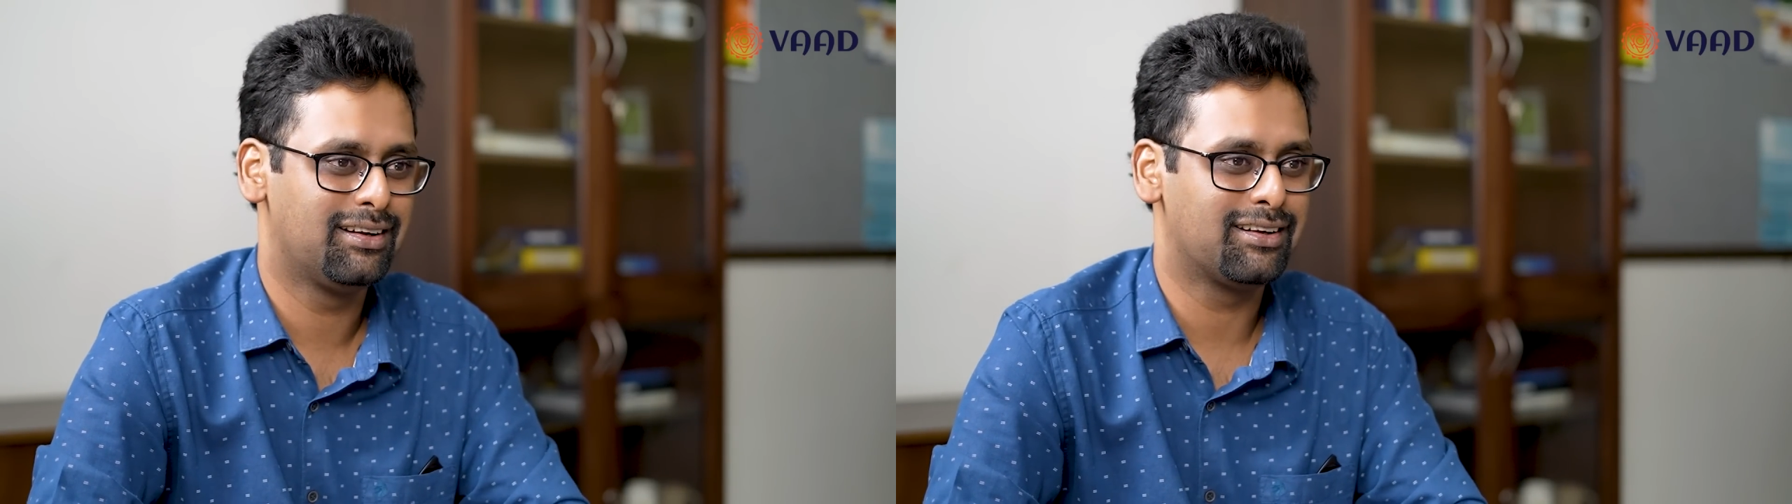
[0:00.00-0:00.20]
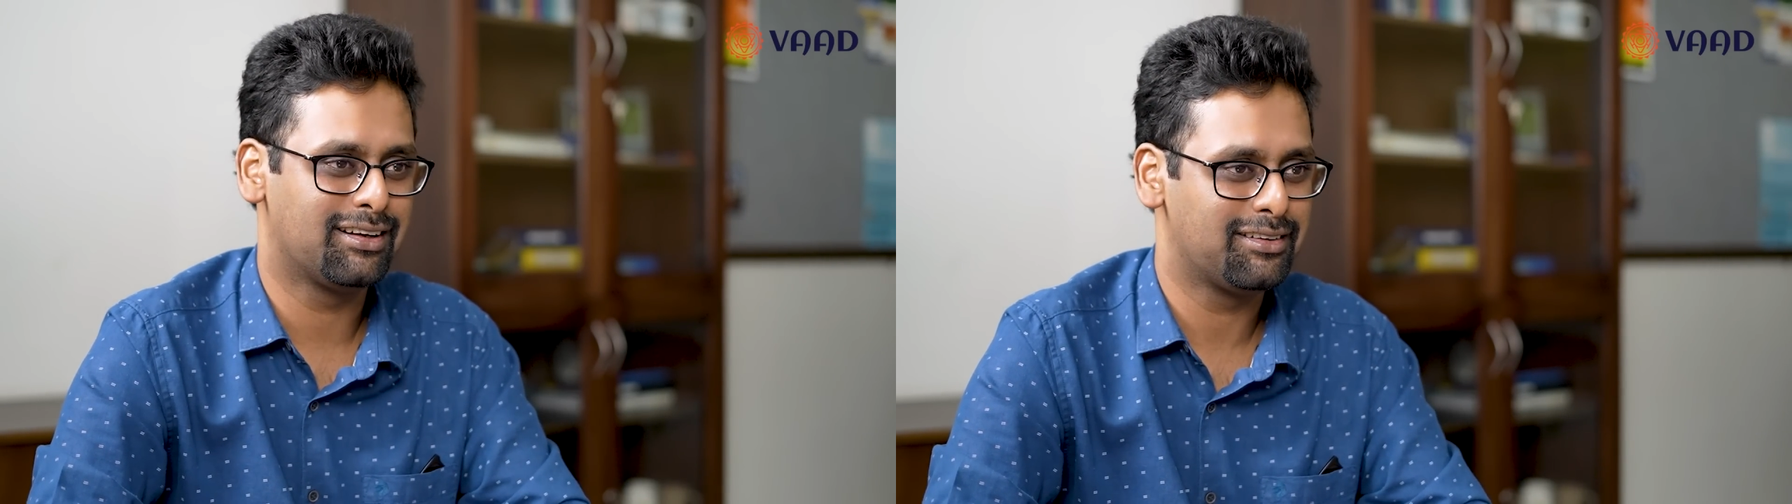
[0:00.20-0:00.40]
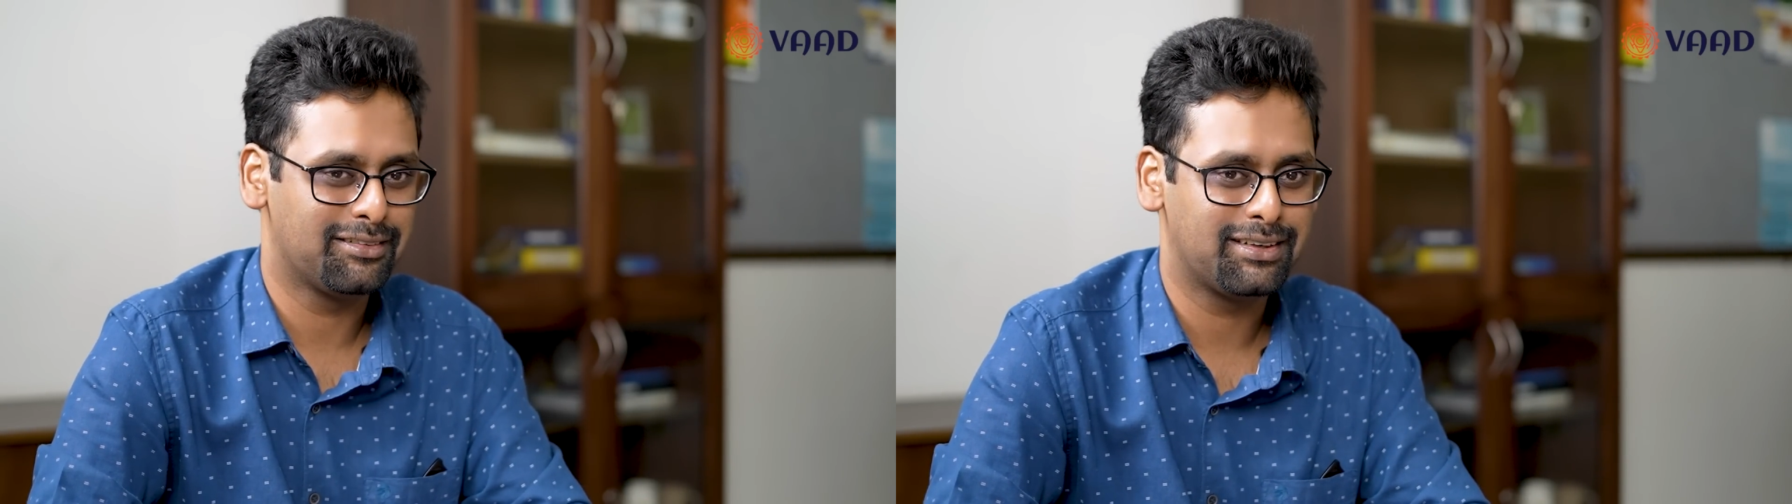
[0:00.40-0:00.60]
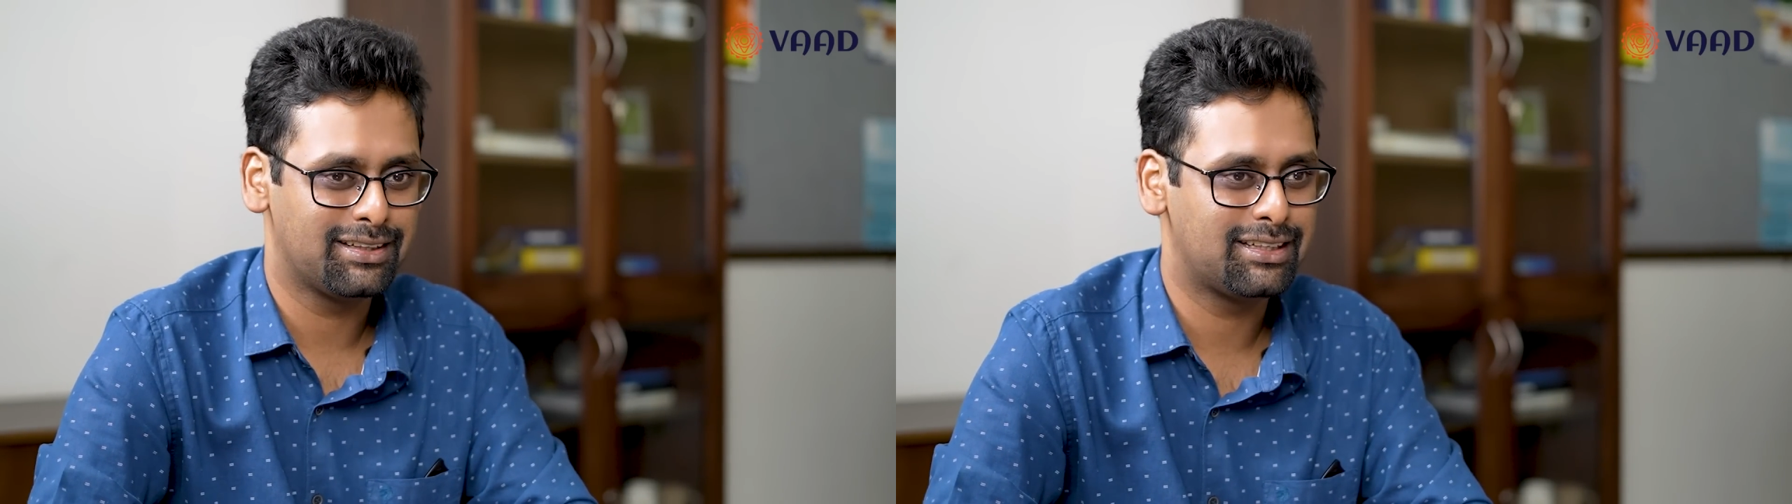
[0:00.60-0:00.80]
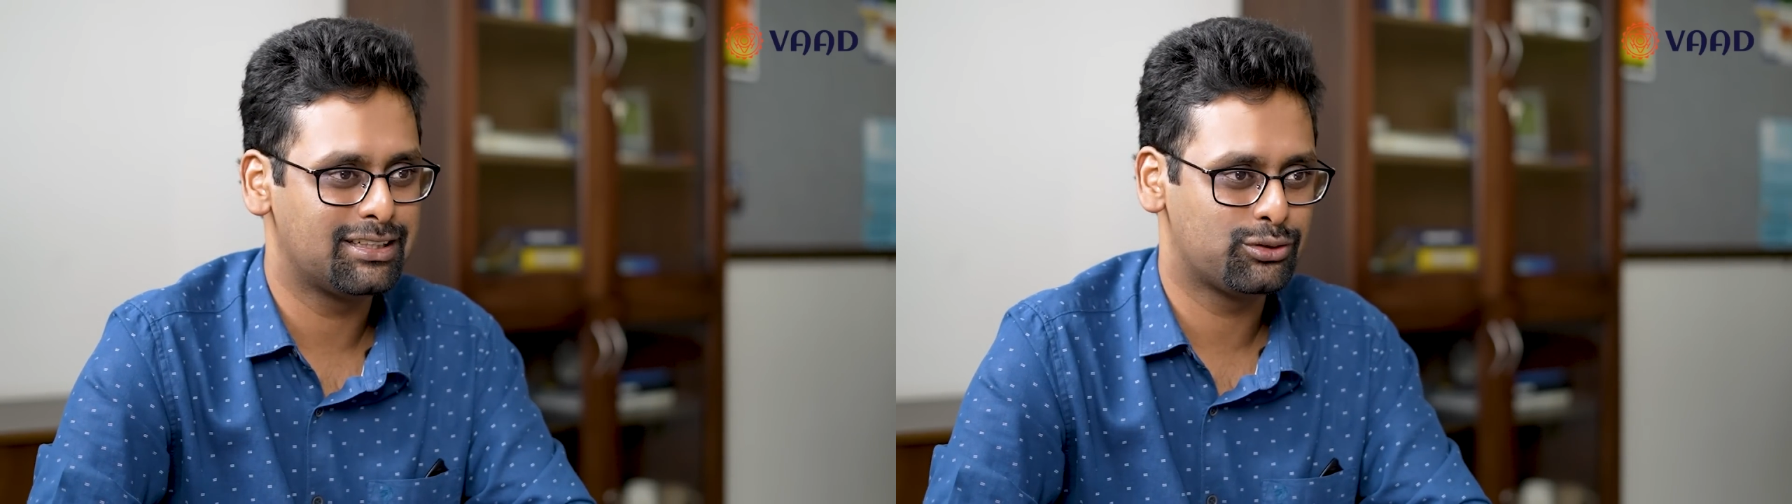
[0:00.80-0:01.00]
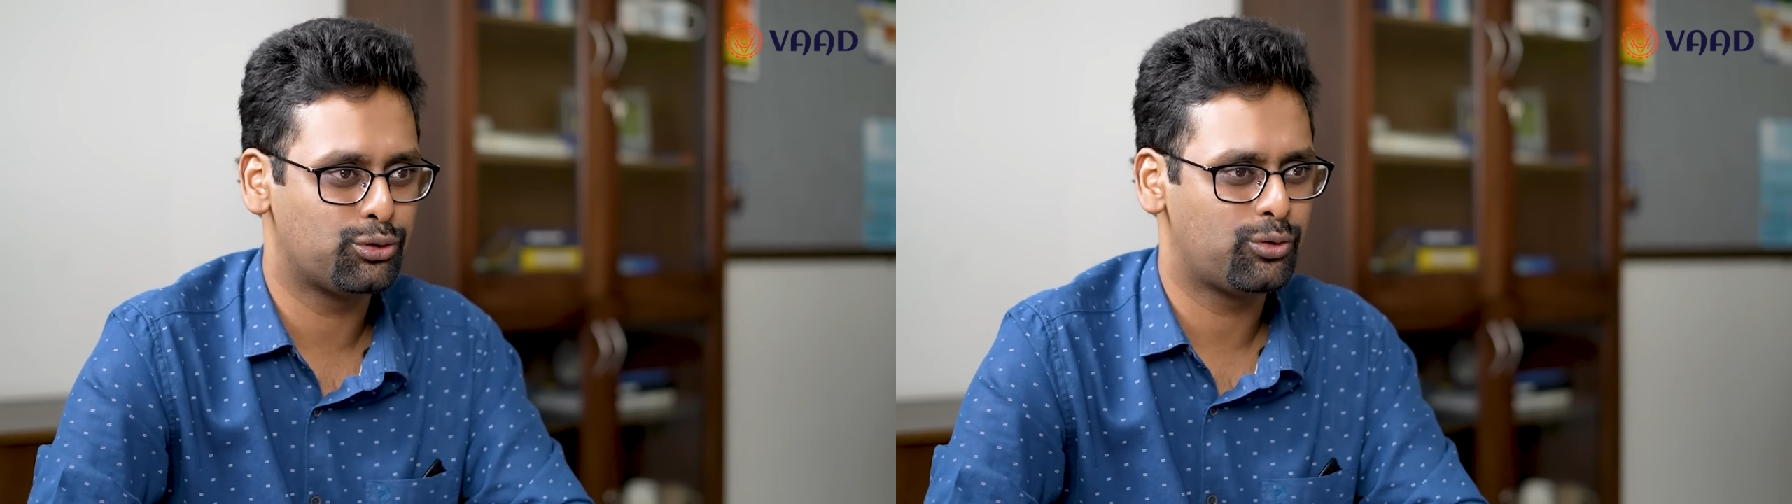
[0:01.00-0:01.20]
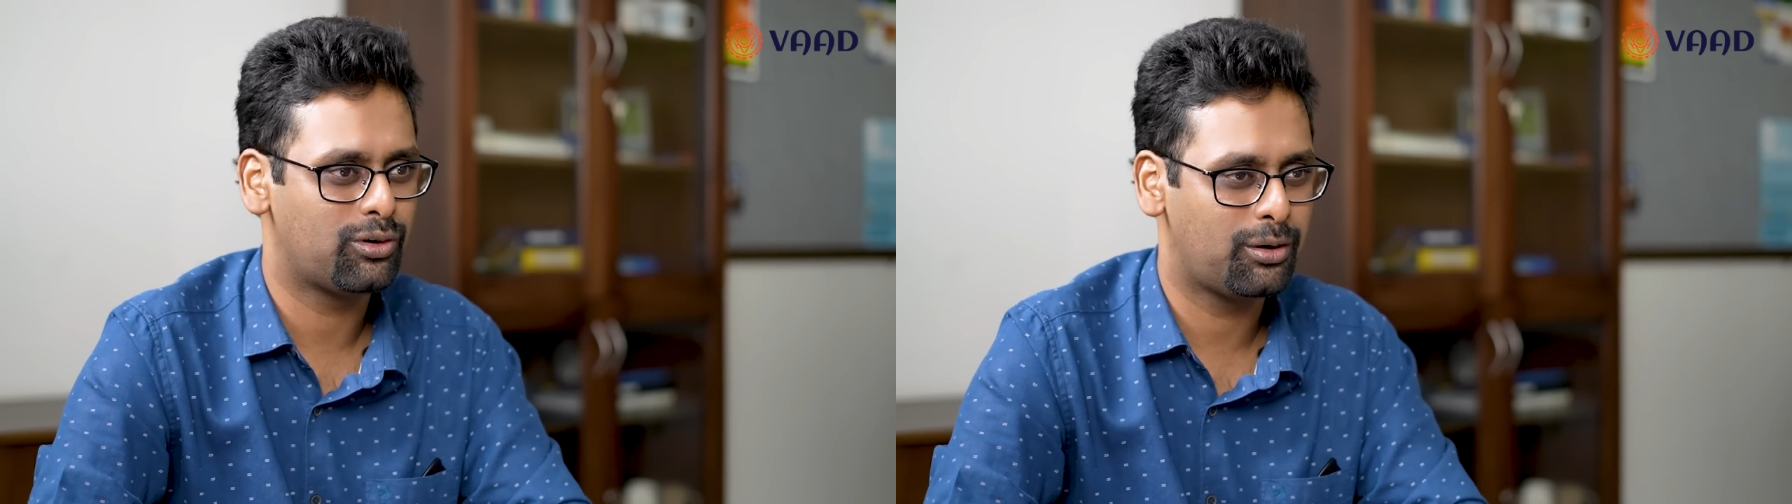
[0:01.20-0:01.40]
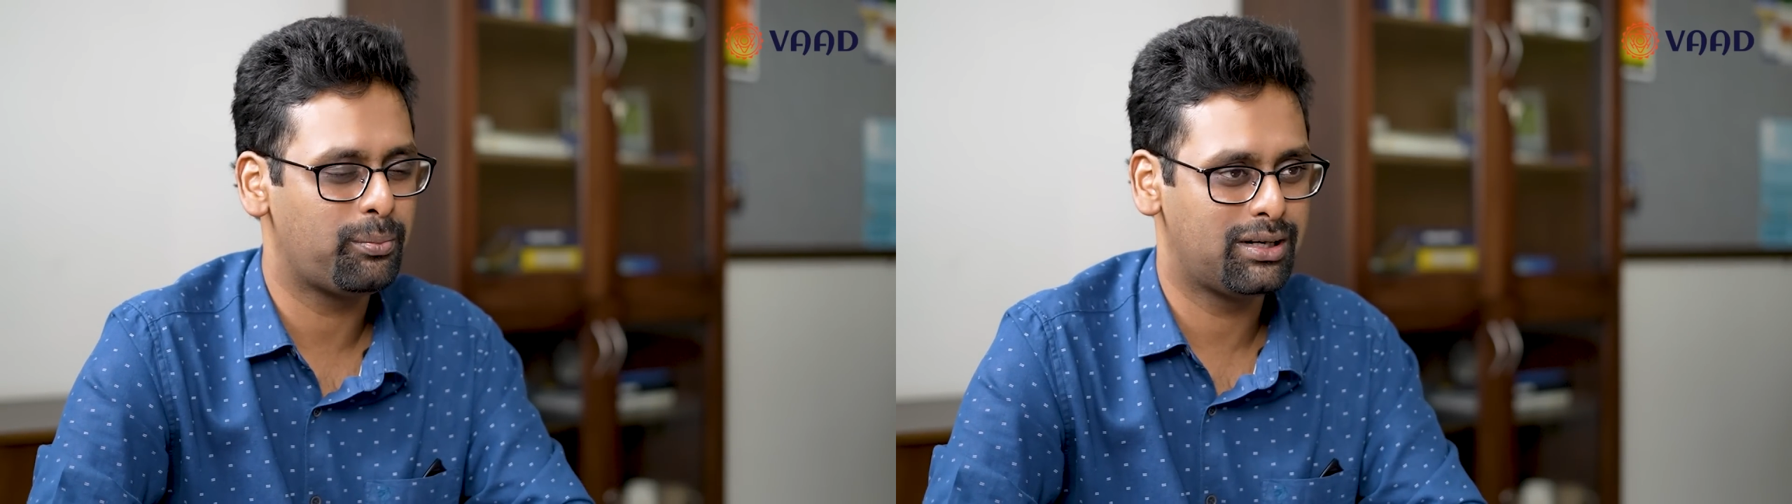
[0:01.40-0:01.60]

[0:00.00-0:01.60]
when things don't work out,